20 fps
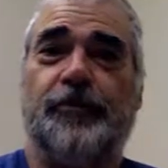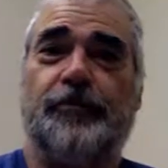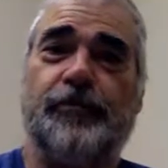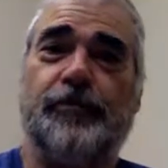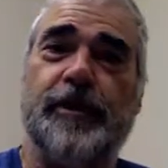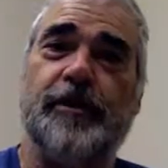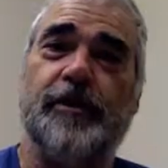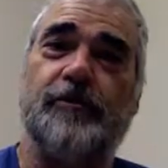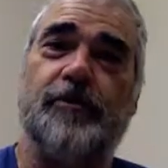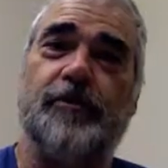
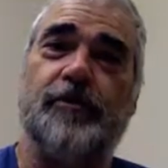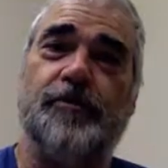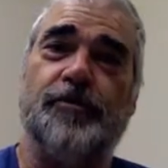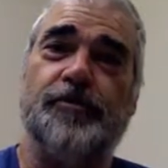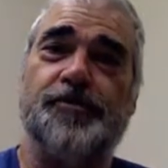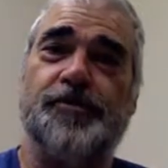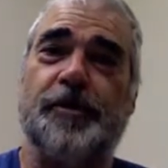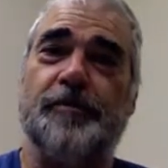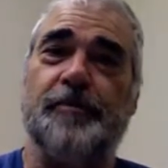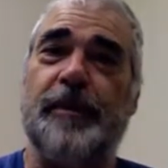
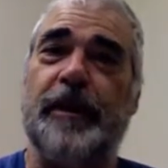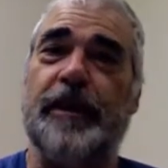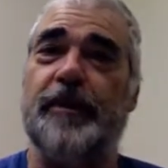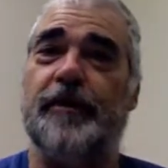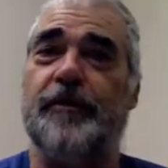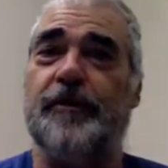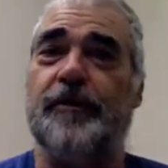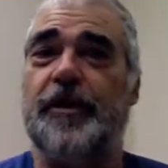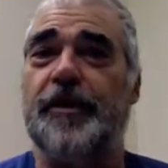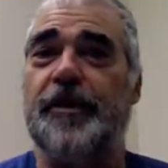Railroads, and
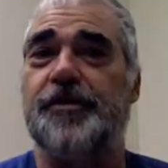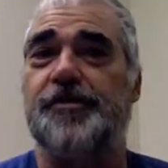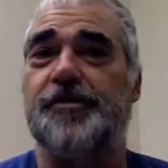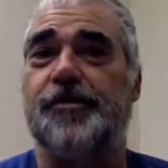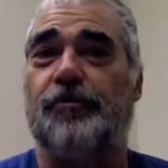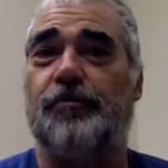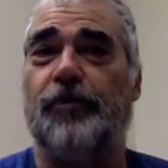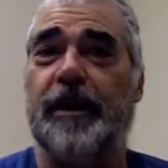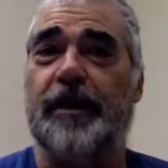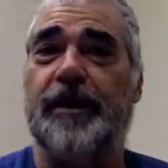many of
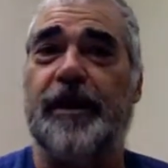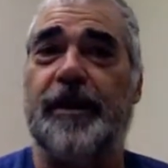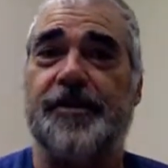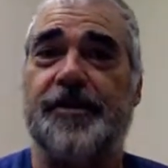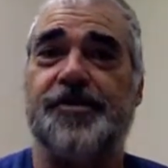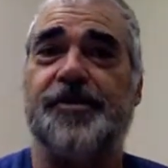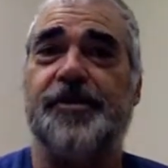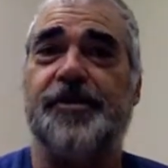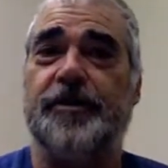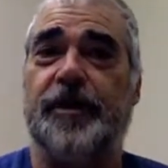these are right
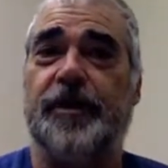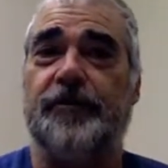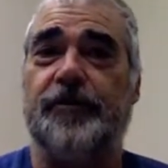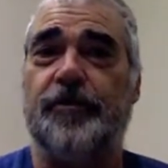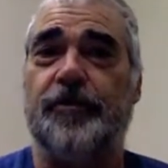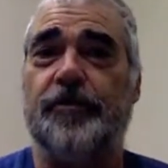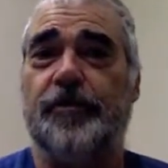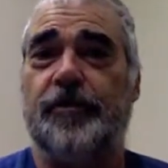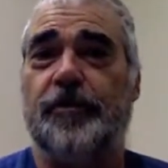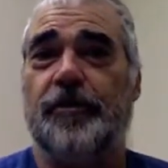at sea
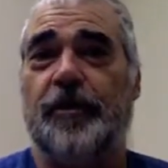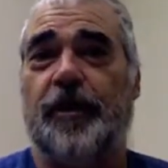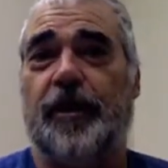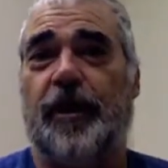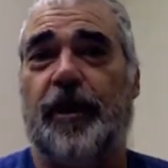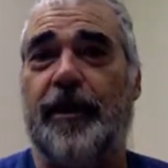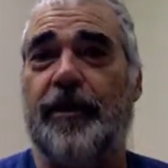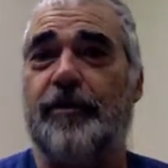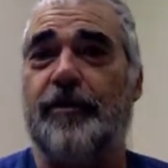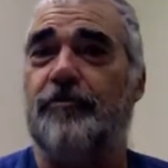level.
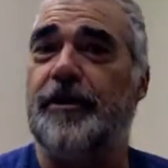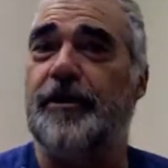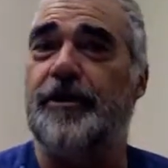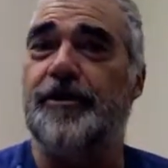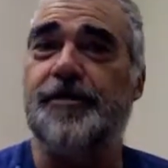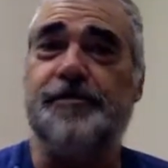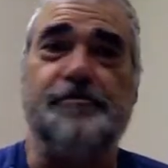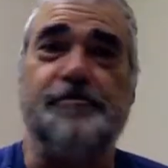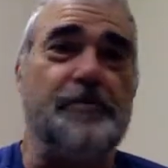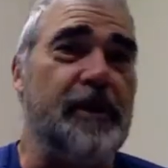
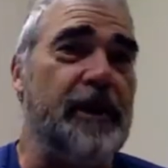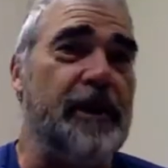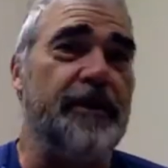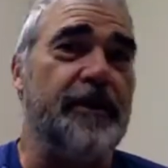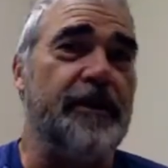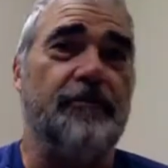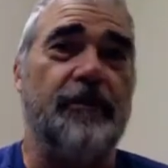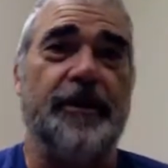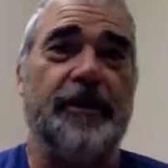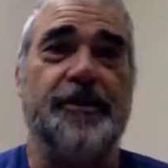Highways,
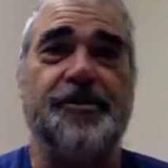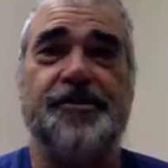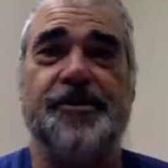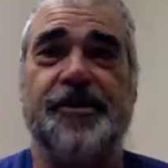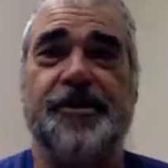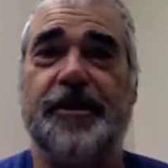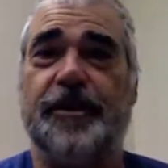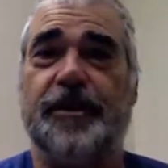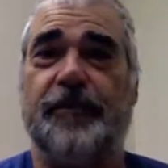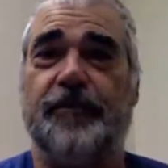many right at
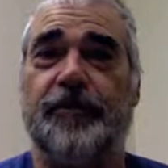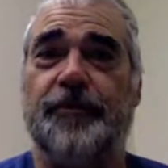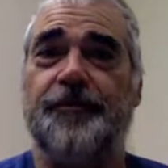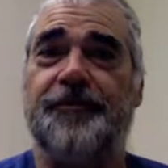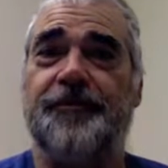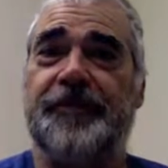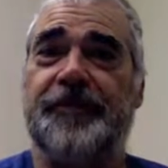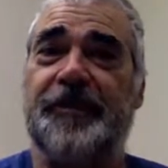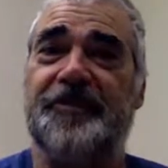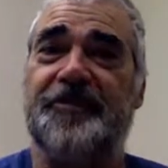sea level.
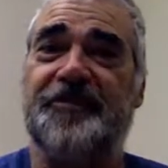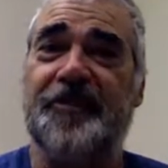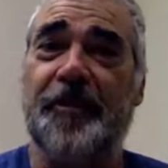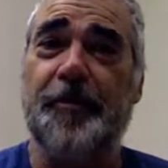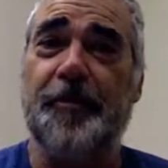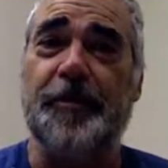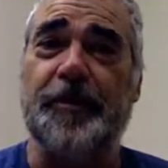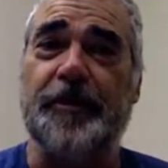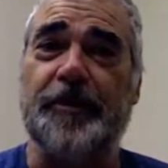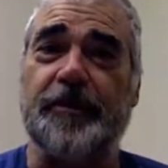And
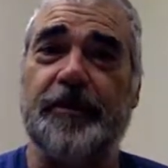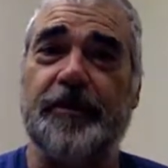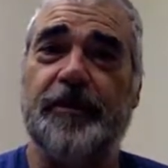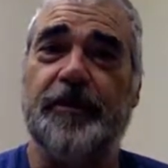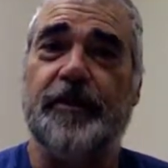shipping.